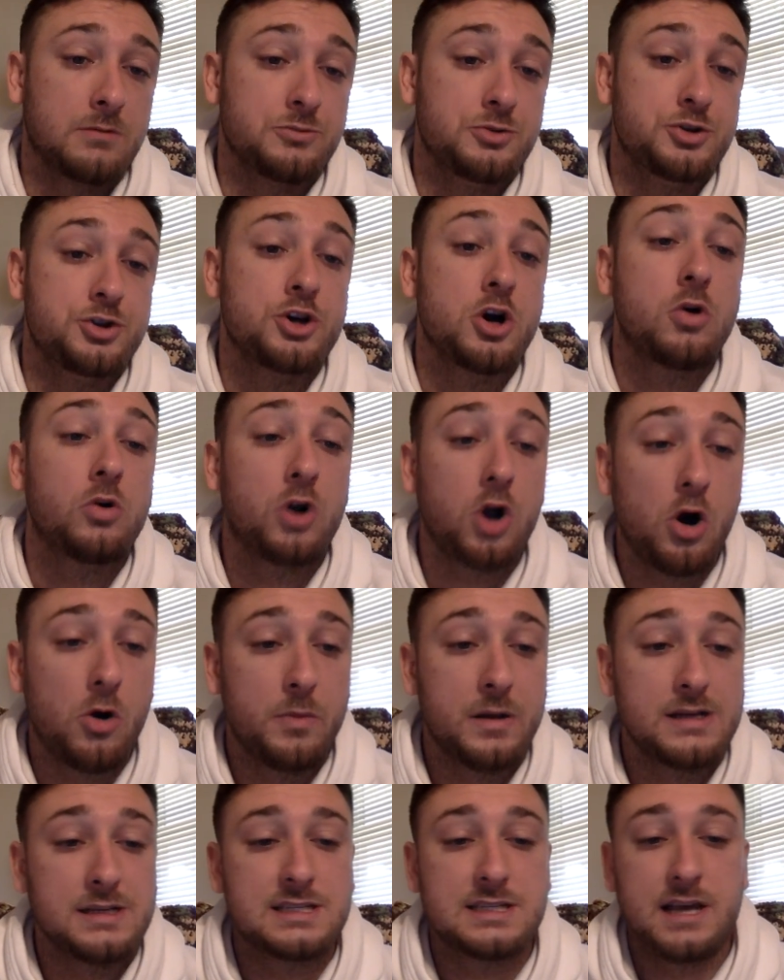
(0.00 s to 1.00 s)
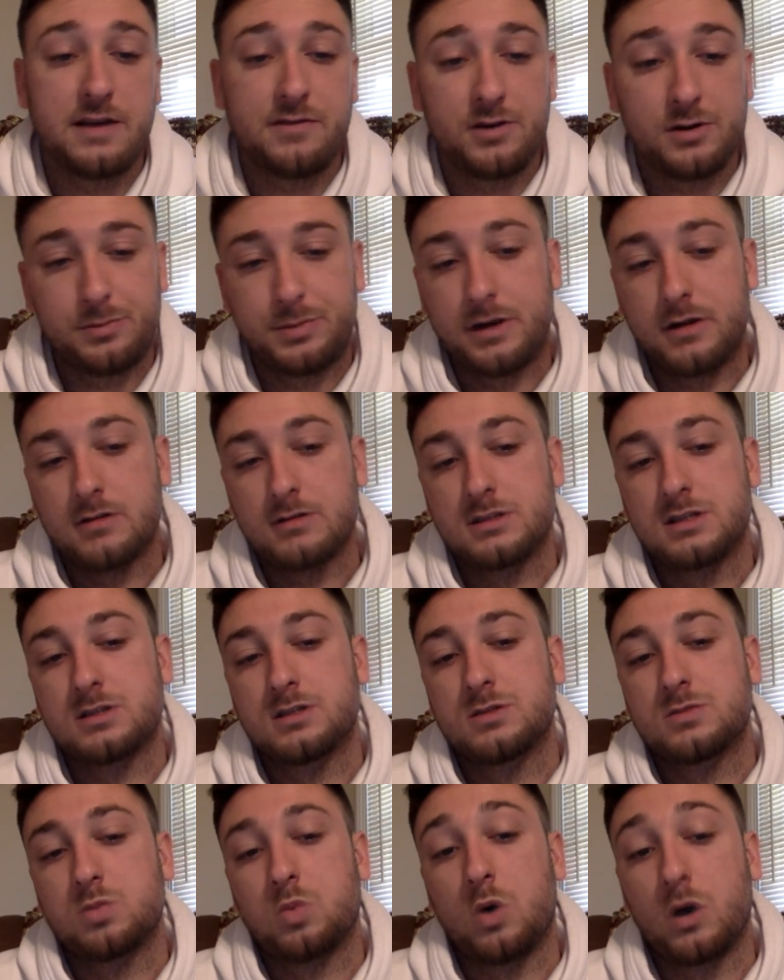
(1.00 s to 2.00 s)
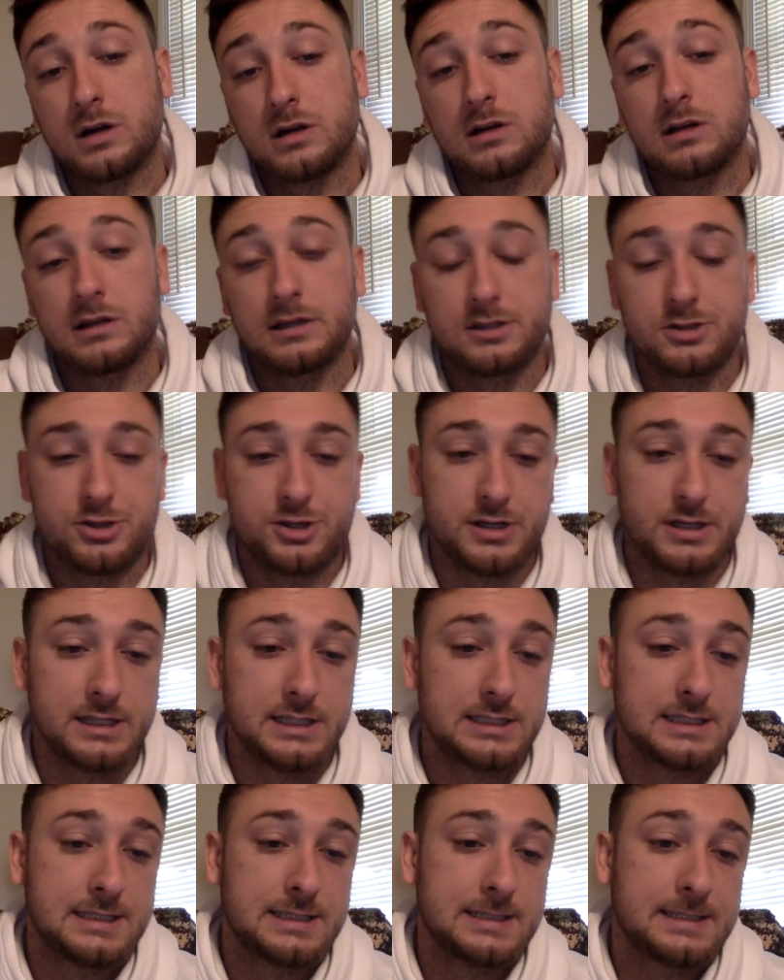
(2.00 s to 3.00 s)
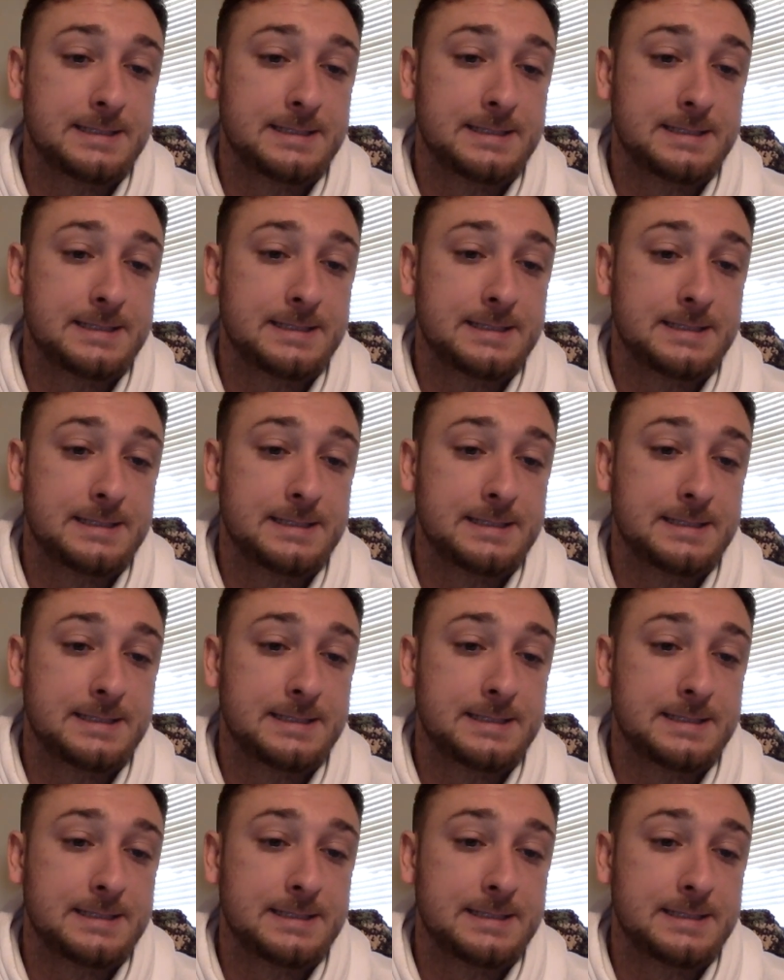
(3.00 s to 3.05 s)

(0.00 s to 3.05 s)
Joe Gomez, 7 appearances, 1 clean sheet.